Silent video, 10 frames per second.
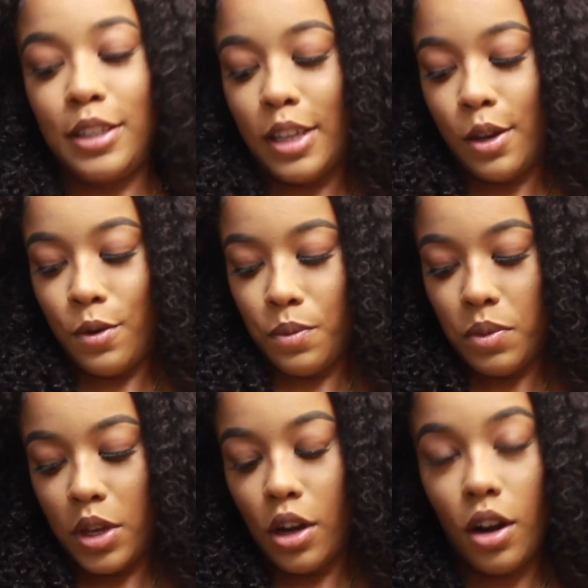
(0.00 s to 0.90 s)
So
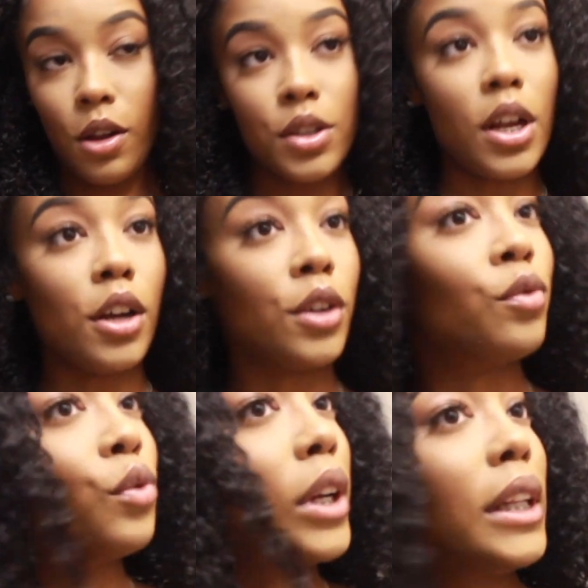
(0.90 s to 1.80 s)
the curls are
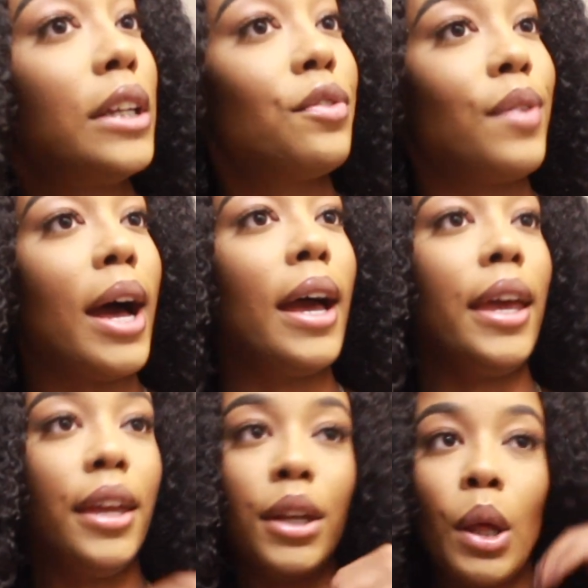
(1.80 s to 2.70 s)
really
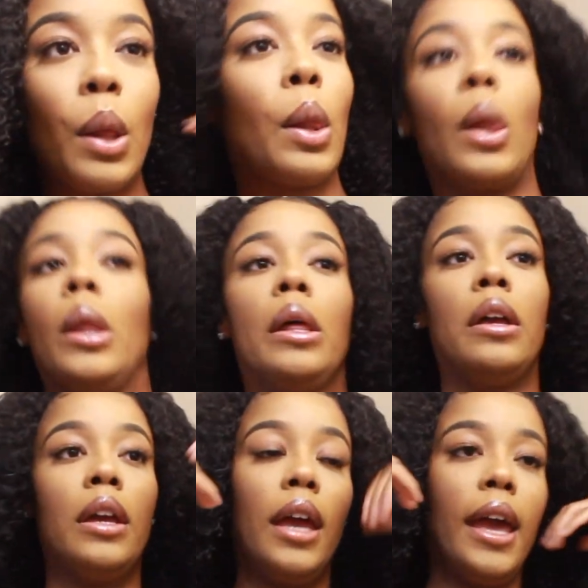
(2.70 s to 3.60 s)
defined,
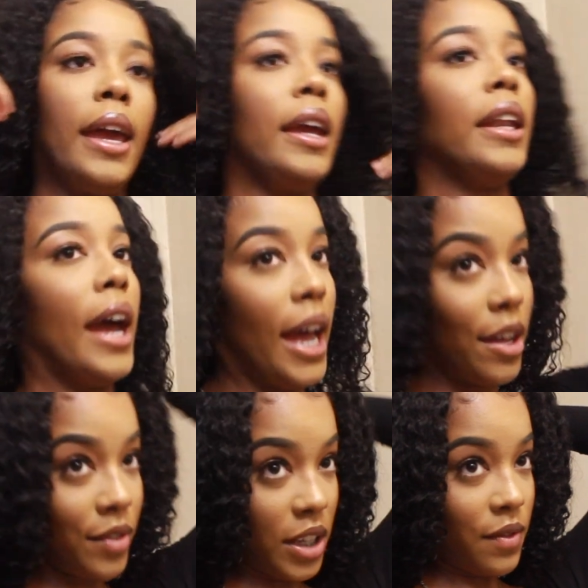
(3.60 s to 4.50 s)
and I
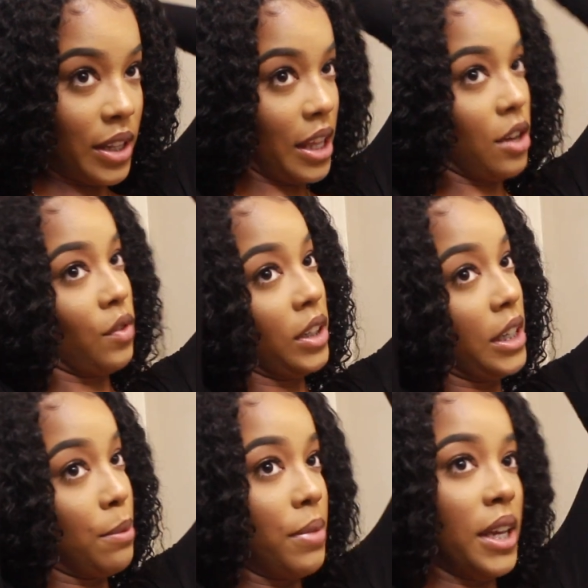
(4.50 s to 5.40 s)
haven't even like
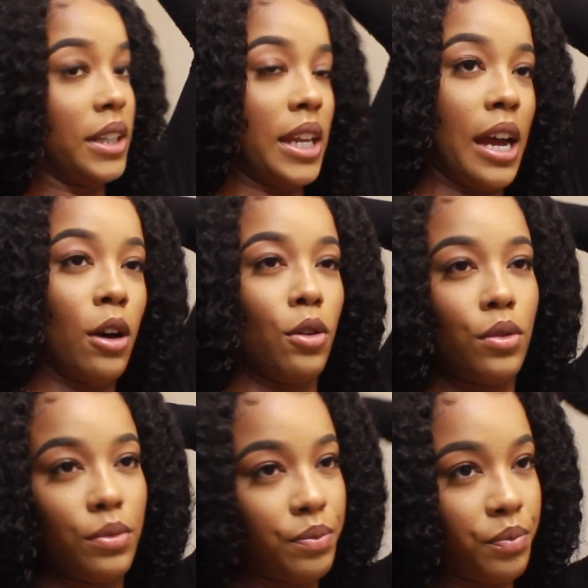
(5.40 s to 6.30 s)
really picked it
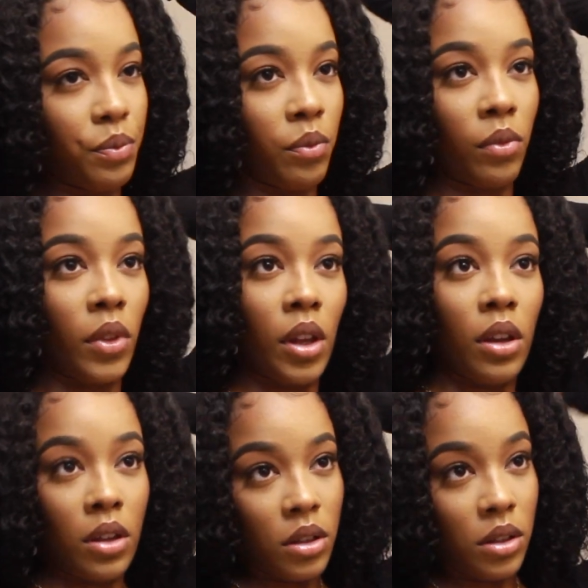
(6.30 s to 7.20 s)
out.
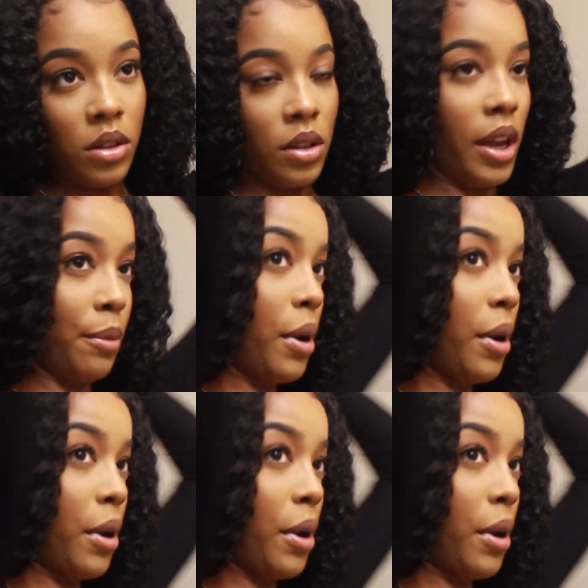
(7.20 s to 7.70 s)
I